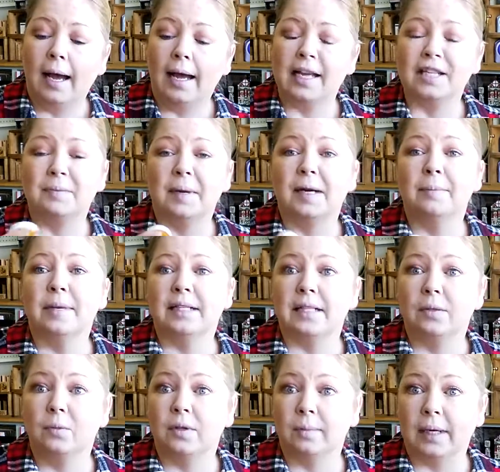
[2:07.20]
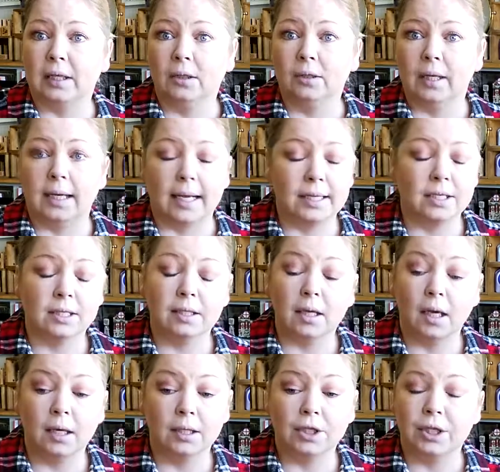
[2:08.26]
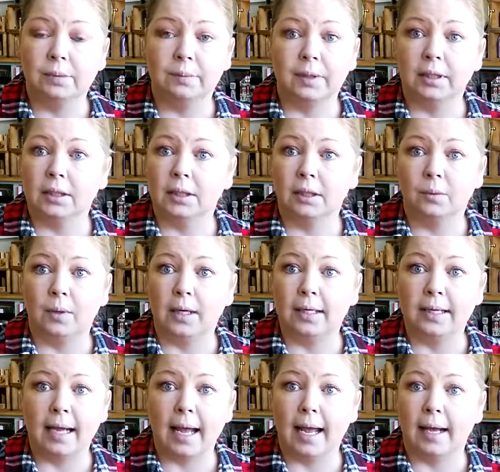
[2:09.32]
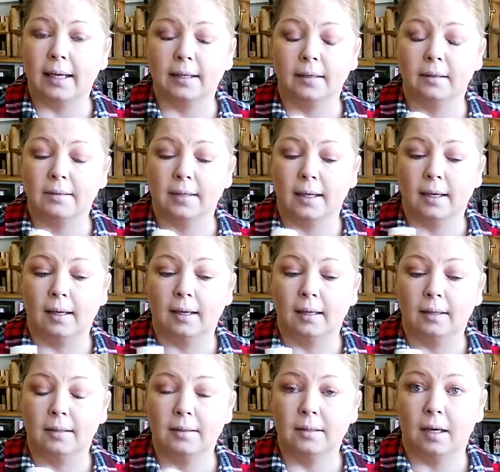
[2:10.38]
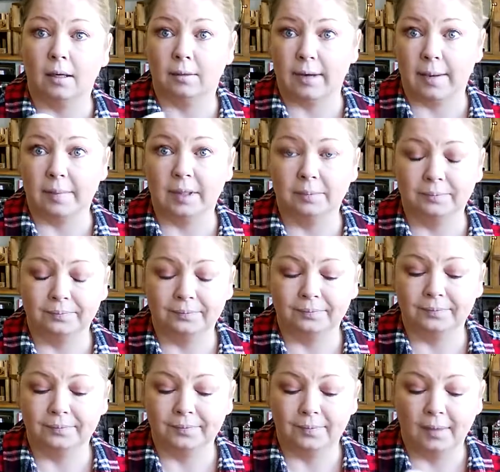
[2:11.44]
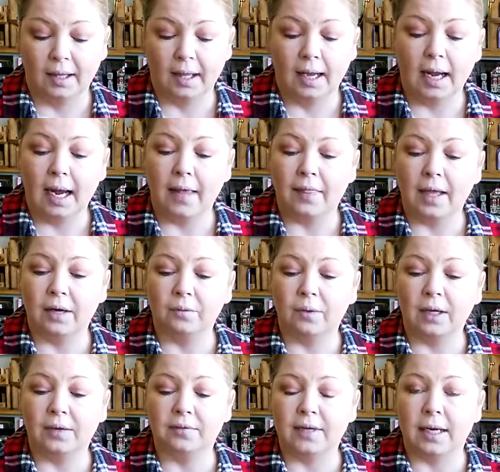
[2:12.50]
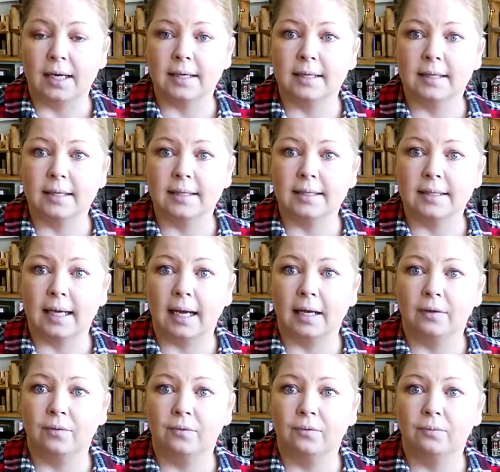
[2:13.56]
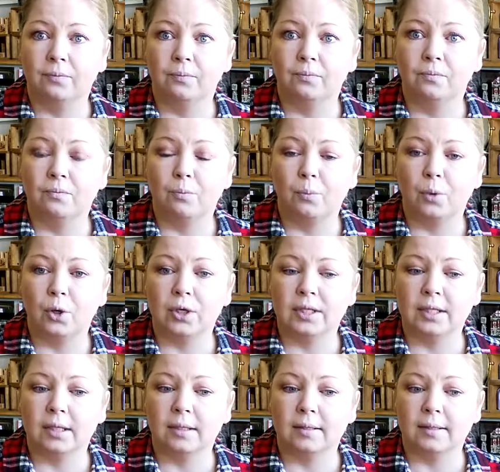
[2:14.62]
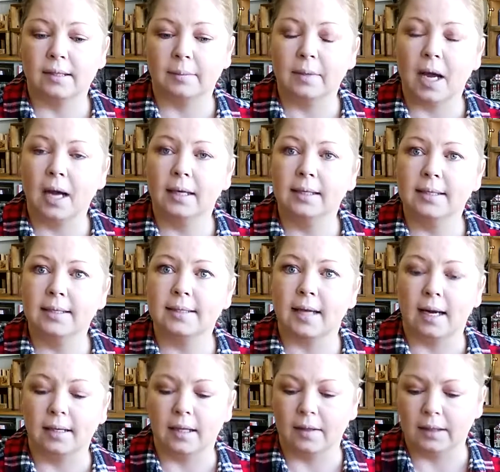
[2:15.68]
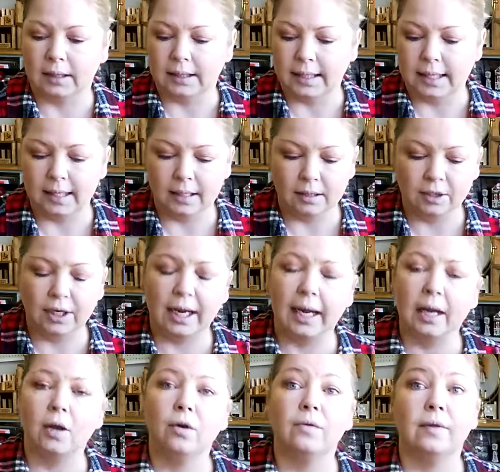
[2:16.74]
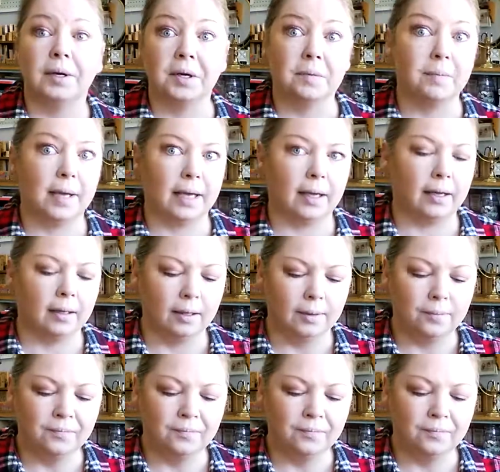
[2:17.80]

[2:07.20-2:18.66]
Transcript: I experimented with my glue gun. I just got a cheapy little one at Dollarama. And then what I've done is I've put some kind of design on the lid. You can't go very big.